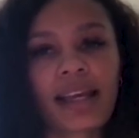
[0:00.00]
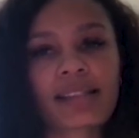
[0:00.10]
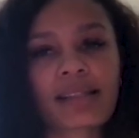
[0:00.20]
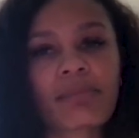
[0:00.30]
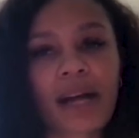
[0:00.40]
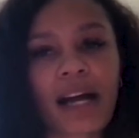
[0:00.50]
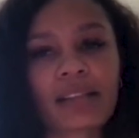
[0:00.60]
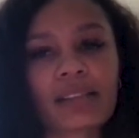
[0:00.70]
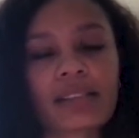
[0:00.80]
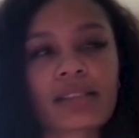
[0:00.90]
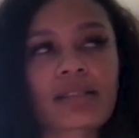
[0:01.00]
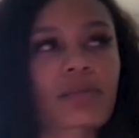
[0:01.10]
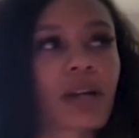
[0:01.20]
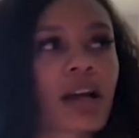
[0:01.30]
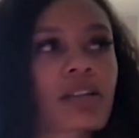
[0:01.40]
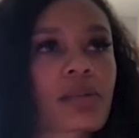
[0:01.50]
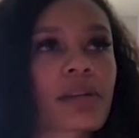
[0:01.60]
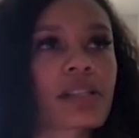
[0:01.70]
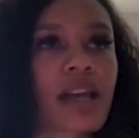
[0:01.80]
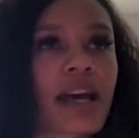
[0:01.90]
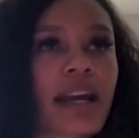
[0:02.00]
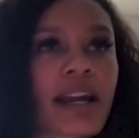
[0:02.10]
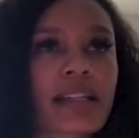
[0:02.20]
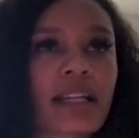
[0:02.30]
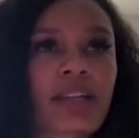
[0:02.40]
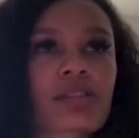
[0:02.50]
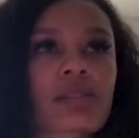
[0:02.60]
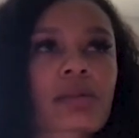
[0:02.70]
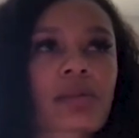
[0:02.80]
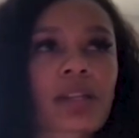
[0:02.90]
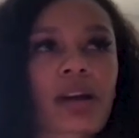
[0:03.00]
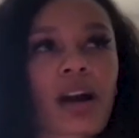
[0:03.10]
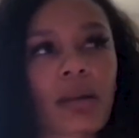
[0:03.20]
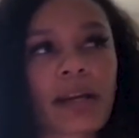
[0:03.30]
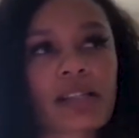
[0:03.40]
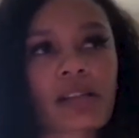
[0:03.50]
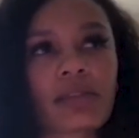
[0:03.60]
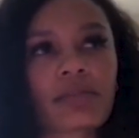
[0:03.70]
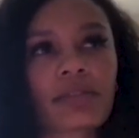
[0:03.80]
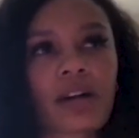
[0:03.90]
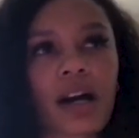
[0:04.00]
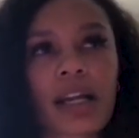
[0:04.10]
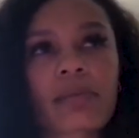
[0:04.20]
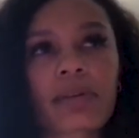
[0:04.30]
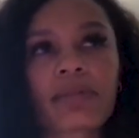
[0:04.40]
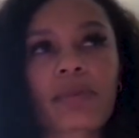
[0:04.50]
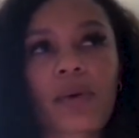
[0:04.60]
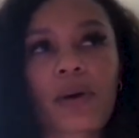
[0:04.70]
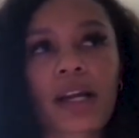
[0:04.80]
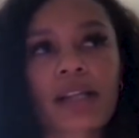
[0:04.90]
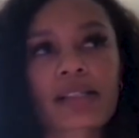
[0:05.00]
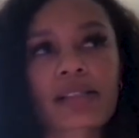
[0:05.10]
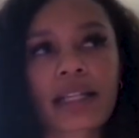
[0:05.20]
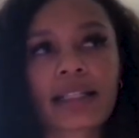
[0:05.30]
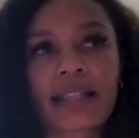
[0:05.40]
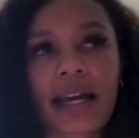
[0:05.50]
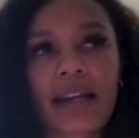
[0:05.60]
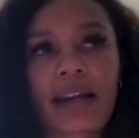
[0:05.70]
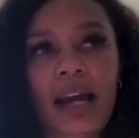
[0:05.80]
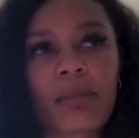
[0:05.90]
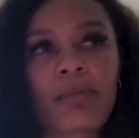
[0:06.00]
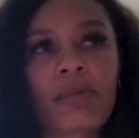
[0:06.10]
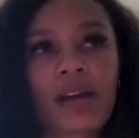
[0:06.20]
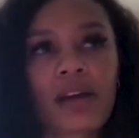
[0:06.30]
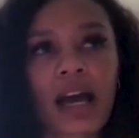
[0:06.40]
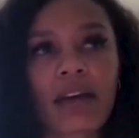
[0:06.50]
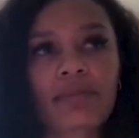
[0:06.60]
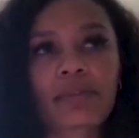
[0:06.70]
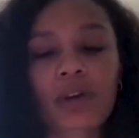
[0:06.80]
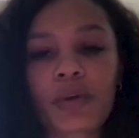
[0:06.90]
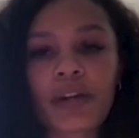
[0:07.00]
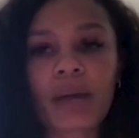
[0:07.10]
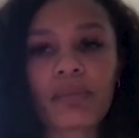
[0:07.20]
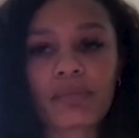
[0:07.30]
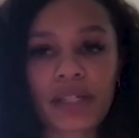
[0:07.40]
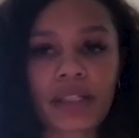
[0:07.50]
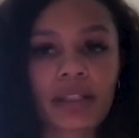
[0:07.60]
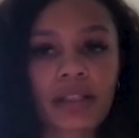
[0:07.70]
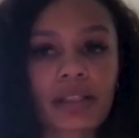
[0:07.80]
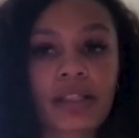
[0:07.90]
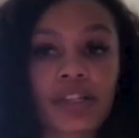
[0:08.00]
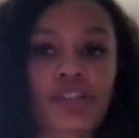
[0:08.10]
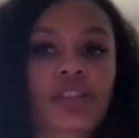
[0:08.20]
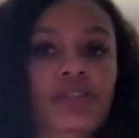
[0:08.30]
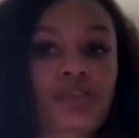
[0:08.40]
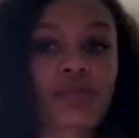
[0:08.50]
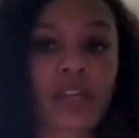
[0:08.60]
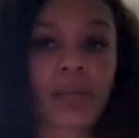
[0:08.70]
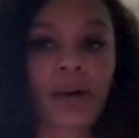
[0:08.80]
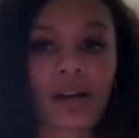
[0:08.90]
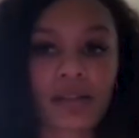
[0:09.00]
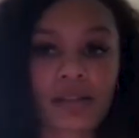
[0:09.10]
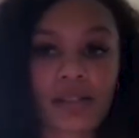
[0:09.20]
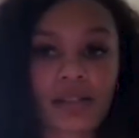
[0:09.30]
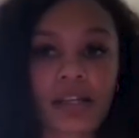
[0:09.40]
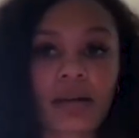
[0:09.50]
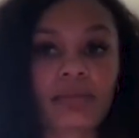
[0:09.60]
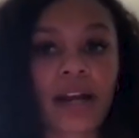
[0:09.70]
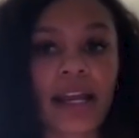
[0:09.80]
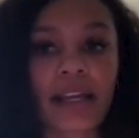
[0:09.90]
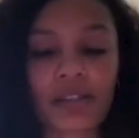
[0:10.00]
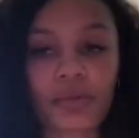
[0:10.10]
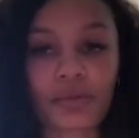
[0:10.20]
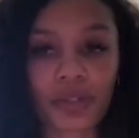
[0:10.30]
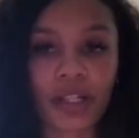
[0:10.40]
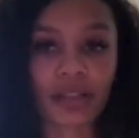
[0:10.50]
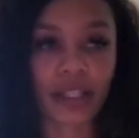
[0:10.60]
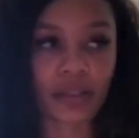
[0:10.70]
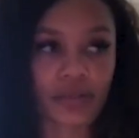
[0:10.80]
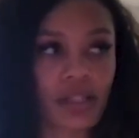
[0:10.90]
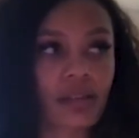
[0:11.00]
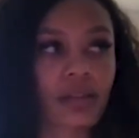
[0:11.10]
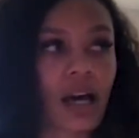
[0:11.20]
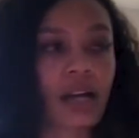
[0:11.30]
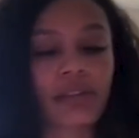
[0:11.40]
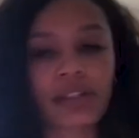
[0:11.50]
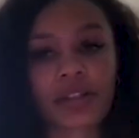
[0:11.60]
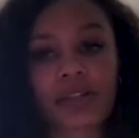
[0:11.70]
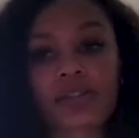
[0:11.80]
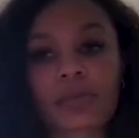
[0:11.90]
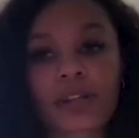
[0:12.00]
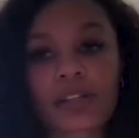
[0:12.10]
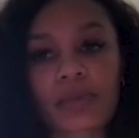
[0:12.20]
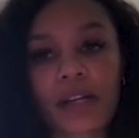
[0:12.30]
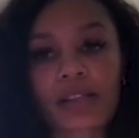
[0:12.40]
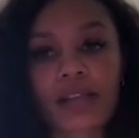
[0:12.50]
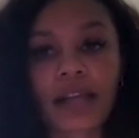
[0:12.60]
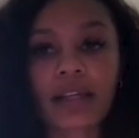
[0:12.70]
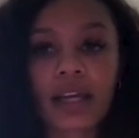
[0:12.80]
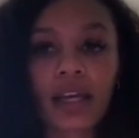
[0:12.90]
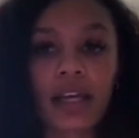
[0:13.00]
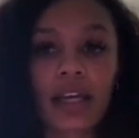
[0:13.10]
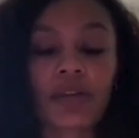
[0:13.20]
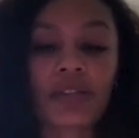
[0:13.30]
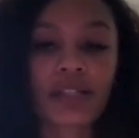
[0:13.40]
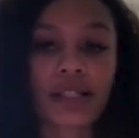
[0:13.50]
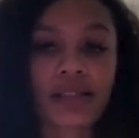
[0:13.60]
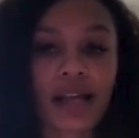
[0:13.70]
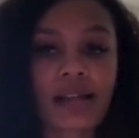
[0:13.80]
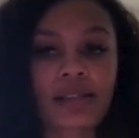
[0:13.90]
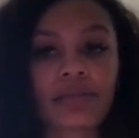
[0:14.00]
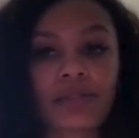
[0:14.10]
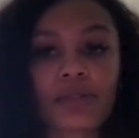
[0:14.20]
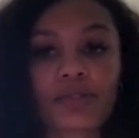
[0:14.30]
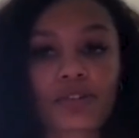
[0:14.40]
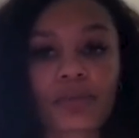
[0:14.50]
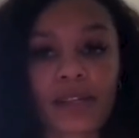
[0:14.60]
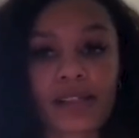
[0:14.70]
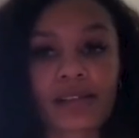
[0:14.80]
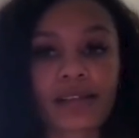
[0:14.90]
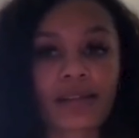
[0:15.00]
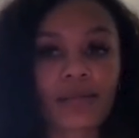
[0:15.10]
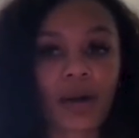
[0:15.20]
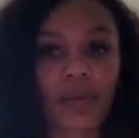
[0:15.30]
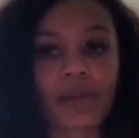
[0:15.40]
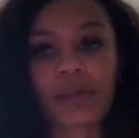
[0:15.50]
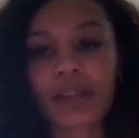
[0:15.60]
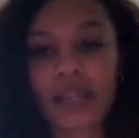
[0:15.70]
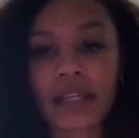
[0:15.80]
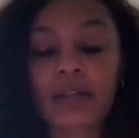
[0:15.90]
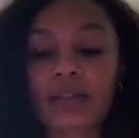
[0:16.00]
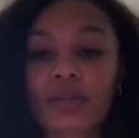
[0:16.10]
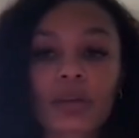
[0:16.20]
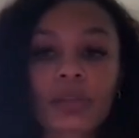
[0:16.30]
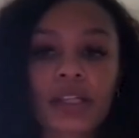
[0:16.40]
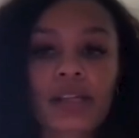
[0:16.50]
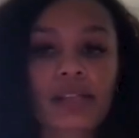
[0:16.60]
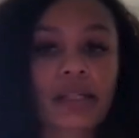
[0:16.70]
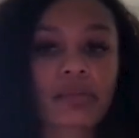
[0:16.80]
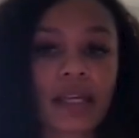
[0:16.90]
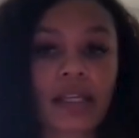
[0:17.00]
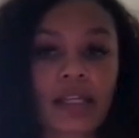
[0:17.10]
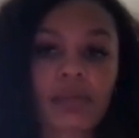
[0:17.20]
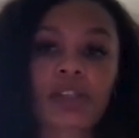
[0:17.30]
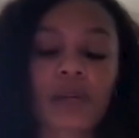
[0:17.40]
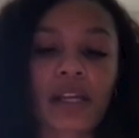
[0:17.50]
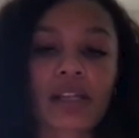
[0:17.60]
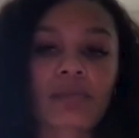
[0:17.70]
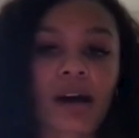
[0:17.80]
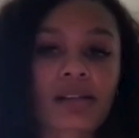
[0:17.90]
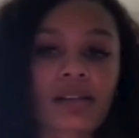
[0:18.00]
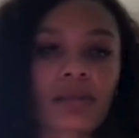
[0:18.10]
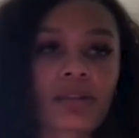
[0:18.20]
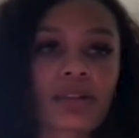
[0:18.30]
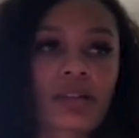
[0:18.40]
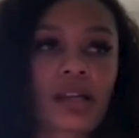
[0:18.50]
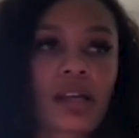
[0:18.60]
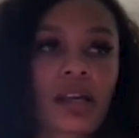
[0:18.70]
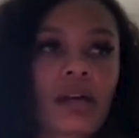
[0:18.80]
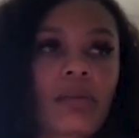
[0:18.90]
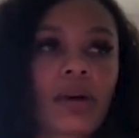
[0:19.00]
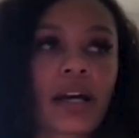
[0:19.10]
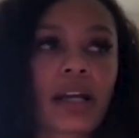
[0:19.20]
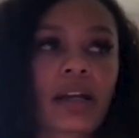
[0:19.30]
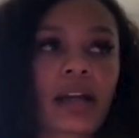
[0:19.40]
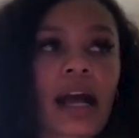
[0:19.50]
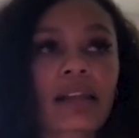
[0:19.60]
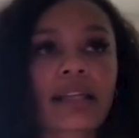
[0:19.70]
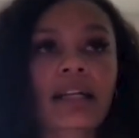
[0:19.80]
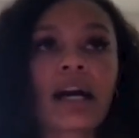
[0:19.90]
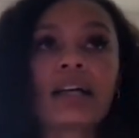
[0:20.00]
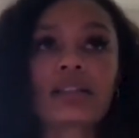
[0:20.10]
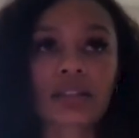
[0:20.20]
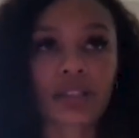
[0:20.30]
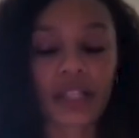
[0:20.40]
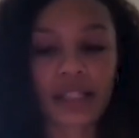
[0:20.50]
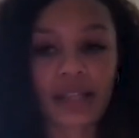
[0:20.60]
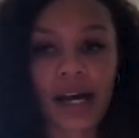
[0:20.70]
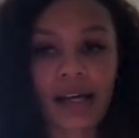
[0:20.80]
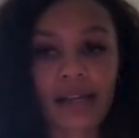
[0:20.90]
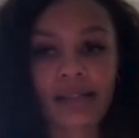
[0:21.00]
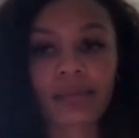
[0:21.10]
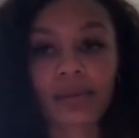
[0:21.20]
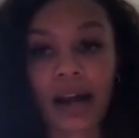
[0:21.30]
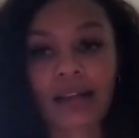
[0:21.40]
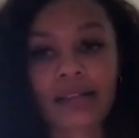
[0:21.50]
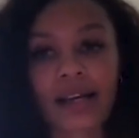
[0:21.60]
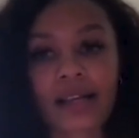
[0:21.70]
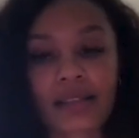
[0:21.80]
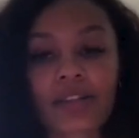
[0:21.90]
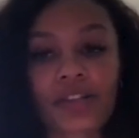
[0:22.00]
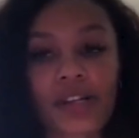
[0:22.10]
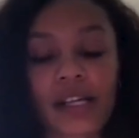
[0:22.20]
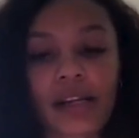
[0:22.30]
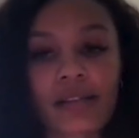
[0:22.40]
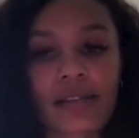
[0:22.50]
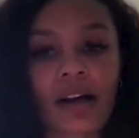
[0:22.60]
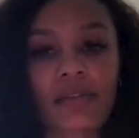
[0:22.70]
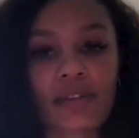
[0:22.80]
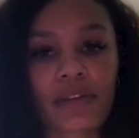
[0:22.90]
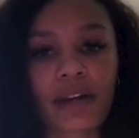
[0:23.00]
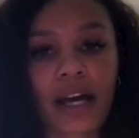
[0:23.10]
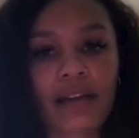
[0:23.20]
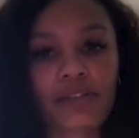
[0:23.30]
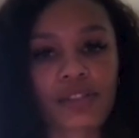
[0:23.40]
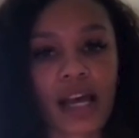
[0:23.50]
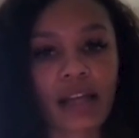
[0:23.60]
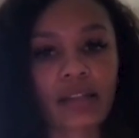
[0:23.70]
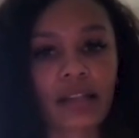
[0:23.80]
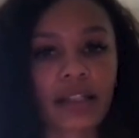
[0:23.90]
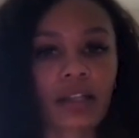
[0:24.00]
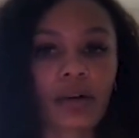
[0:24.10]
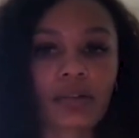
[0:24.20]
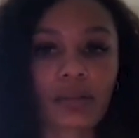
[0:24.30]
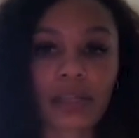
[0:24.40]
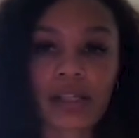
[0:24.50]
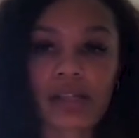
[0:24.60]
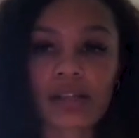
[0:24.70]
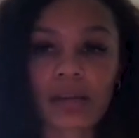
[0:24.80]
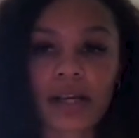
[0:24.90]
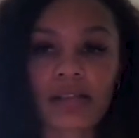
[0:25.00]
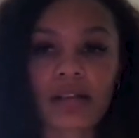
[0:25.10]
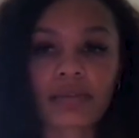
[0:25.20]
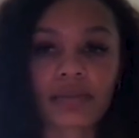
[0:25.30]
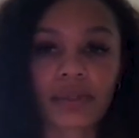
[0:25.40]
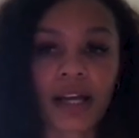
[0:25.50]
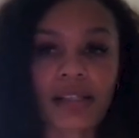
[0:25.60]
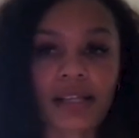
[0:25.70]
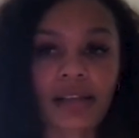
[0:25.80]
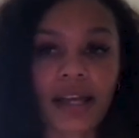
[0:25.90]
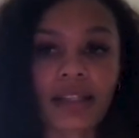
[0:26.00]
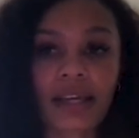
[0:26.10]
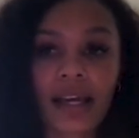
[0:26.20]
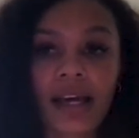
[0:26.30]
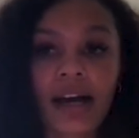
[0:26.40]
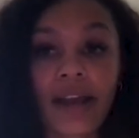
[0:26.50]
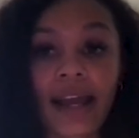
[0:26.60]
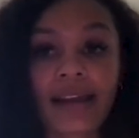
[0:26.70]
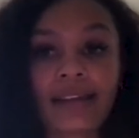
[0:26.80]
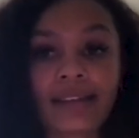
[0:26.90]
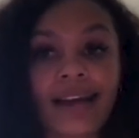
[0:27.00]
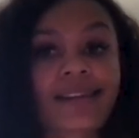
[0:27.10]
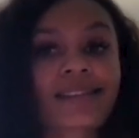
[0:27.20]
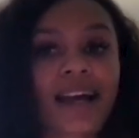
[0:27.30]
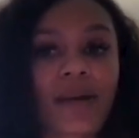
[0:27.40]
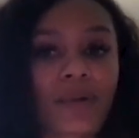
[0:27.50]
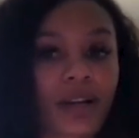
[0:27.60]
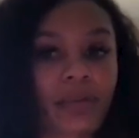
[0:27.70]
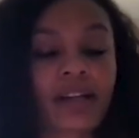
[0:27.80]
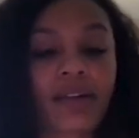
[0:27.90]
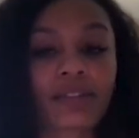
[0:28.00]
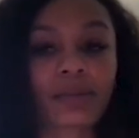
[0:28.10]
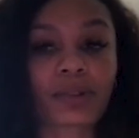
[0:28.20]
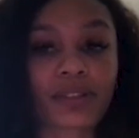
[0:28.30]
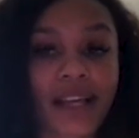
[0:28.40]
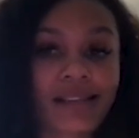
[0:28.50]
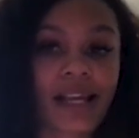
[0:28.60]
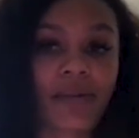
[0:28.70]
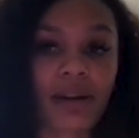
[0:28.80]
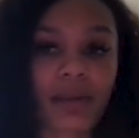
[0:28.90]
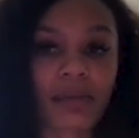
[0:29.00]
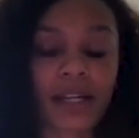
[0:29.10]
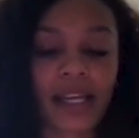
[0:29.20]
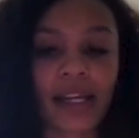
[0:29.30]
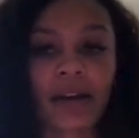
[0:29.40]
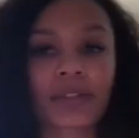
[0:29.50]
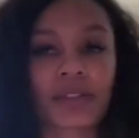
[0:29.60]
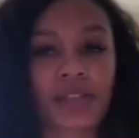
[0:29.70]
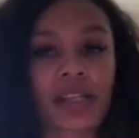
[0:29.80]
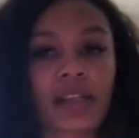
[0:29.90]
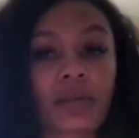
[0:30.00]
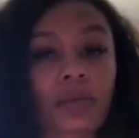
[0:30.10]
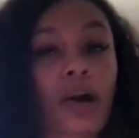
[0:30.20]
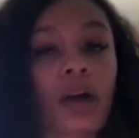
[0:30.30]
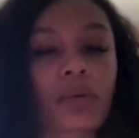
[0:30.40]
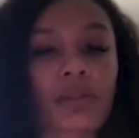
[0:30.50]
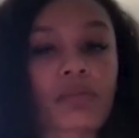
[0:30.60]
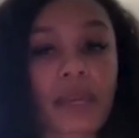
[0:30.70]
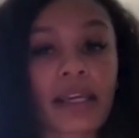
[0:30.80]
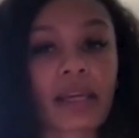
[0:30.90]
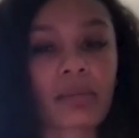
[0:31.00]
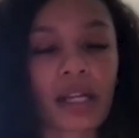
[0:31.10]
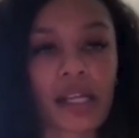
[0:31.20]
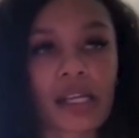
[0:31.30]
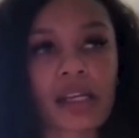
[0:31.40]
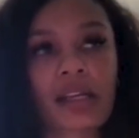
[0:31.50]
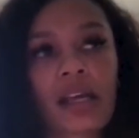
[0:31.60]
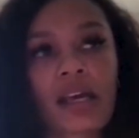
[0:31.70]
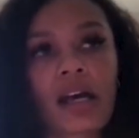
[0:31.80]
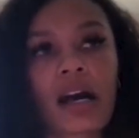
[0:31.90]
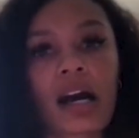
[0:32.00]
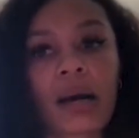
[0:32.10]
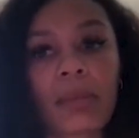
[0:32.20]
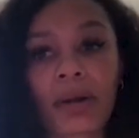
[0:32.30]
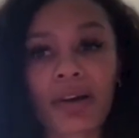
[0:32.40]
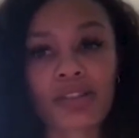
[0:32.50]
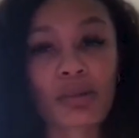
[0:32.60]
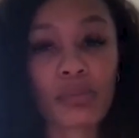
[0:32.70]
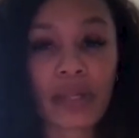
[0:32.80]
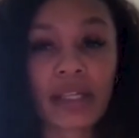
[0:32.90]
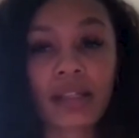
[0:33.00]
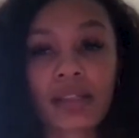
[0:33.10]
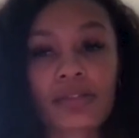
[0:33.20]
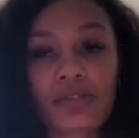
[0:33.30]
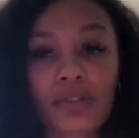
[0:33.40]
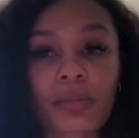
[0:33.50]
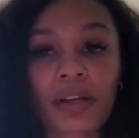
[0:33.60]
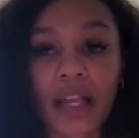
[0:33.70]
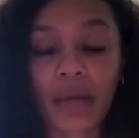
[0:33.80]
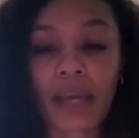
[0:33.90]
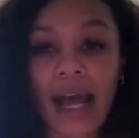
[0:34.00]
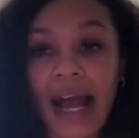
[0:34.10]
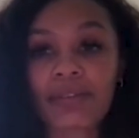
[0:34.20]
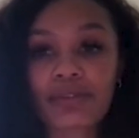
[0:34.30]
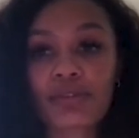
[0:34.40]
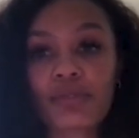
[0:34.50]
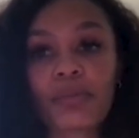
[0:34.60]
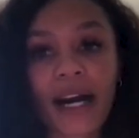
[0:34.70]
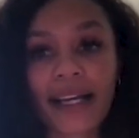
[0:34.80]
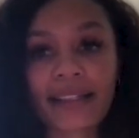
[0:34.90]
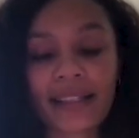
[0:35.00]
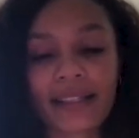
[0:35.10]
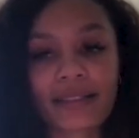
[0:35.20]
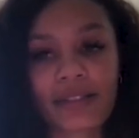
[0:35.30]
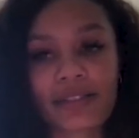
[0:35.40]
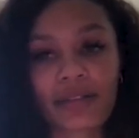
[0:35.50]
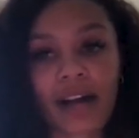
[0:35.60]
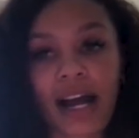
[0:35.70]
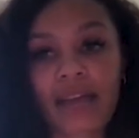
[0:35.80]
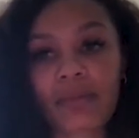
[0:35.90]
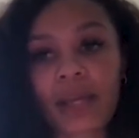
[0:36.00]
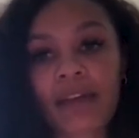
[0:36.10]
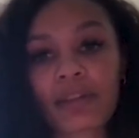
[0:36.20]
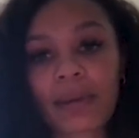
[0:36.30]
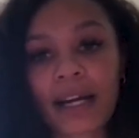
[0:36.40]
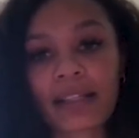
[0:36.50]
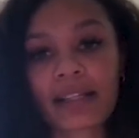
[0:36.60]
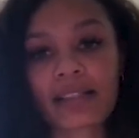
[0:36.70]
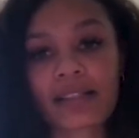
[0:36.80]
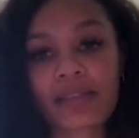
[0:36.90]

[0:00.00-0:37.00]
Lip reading: It's a balance, 100%. And I think I used to be really hard on myself on it before because it's like, again, I've grown up being conditioned to be a part of the system, right? And you learn, like, you see a lot of other YouTubers it's like, you know, the success of YouTube is what we would think normally is like making as much money as possible. But like unlearning that is a process and a journey in itself. So I've kind of just had to like go a little bit easier on myself and realize that, like, okay, yes, I want to be comfortable. Yes, I want to make money. And I don't think there's anything wrong with making money. And also being a consumer, like we have to buy things to survive and we have to buy things because